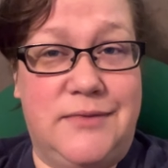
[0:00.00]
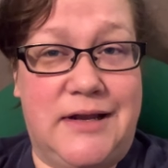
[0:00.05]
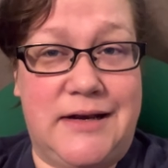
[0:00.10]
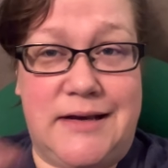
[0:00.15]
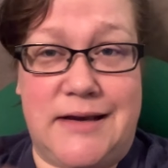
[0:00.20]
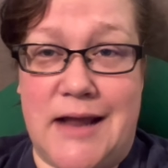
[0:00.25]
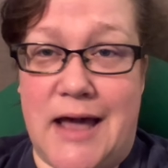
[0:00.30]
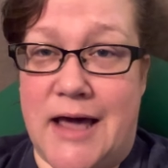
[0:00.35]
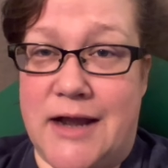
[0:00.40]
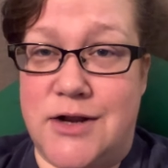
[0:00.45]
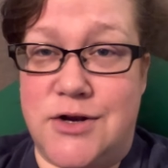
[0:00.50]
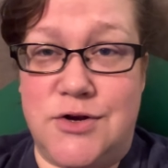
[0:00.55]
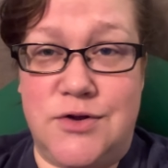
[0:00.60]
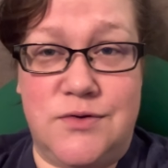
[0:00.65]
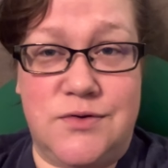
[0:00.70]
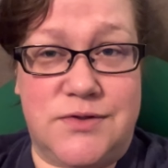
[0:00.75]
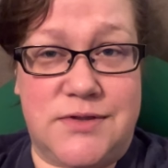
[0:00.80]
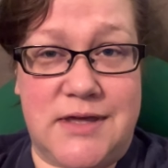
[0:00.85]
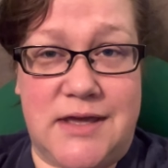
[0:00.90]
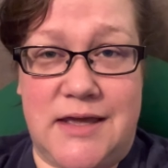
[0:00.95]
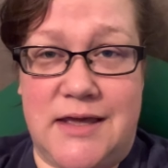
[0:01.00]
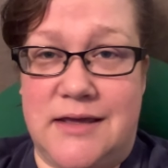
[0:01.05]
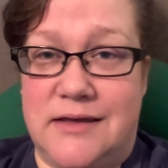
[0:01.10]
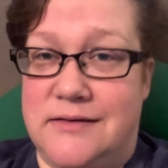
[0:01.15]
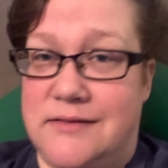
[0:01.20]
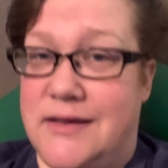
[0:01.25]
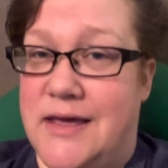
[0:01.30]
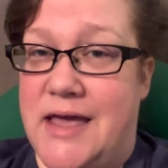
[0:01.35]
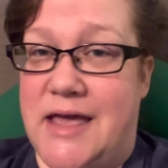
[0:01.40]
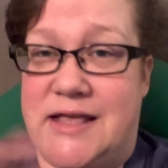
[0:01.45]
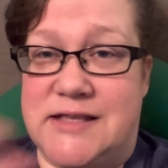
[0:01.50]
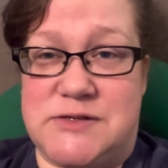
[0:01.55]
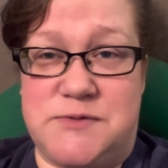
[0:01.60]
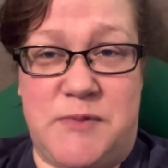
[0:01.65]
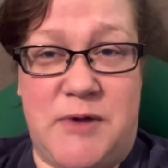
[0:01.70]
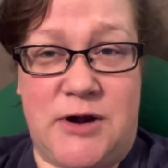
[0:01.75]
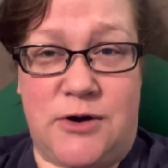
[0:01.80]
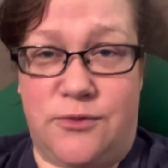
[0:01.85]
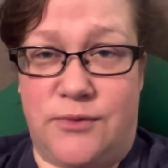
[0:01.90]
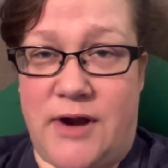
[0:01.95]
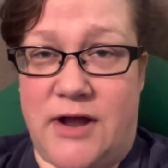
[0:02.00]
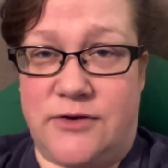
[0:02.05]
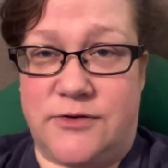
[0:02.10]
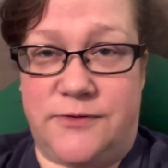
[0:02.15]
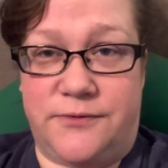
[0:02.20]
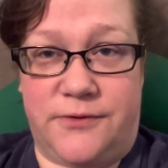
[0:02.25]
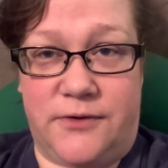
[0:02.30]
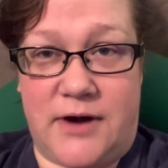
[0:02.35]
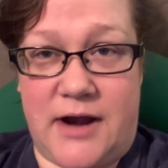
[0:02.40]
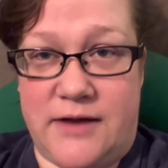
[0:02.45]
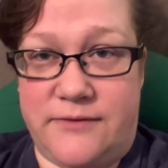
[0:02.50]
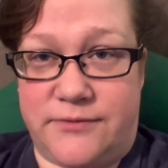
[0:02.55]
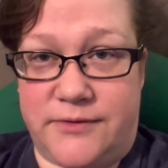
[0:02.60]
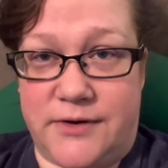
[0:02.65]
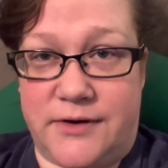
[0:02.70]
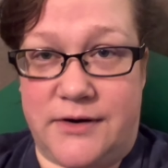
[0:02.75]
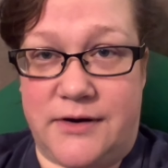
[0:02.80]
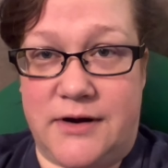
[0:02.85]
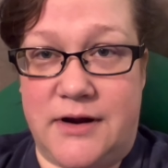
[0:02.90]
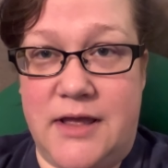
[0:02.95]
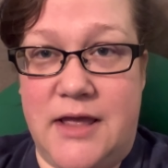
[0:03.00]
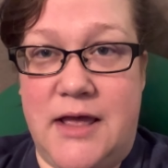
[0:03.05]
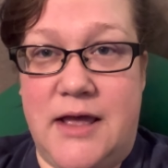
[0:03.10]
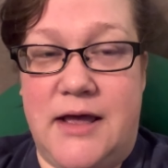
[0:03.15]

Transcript: not a new thing. It's been around forever.